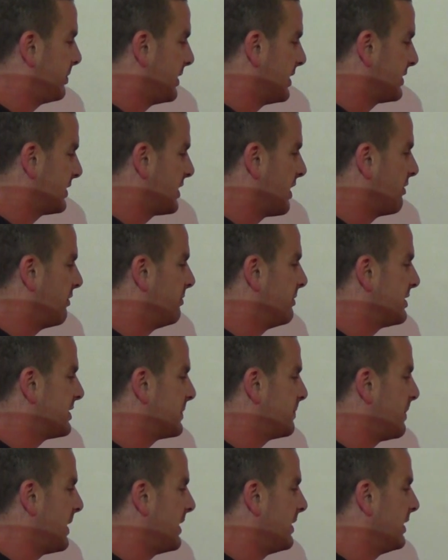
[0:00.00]
plus government
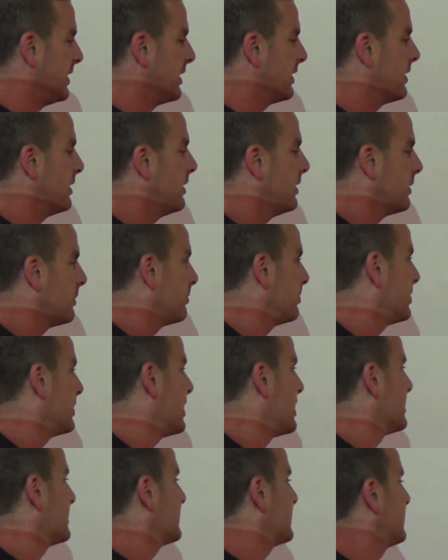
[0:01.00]
spending
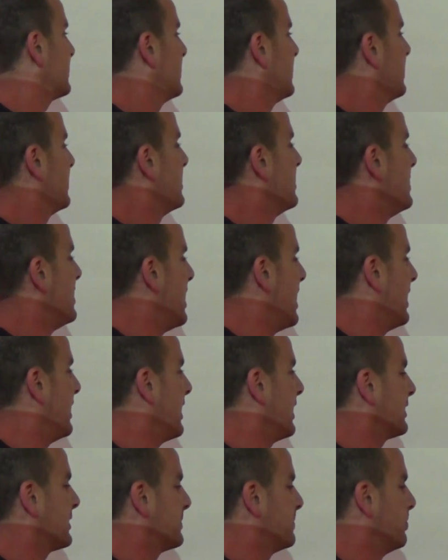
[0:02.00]
plus net
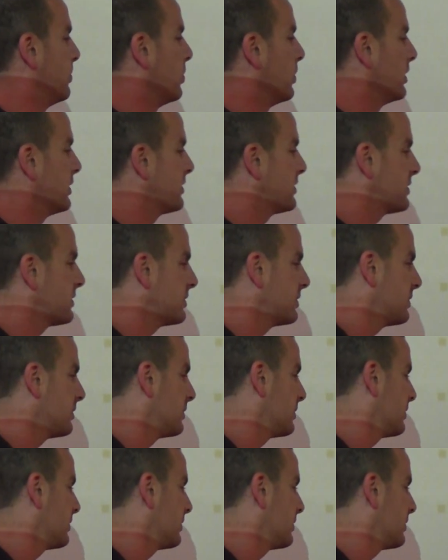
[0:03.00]
exports